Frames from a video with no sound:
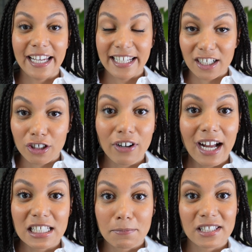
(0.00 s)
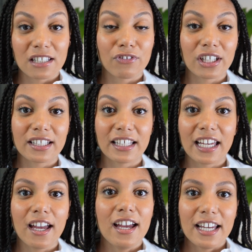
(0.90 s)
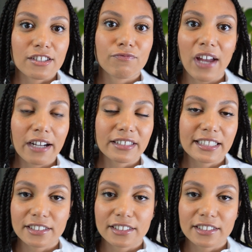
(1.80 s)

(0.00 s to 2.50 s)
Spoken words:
in Accra specifically, is very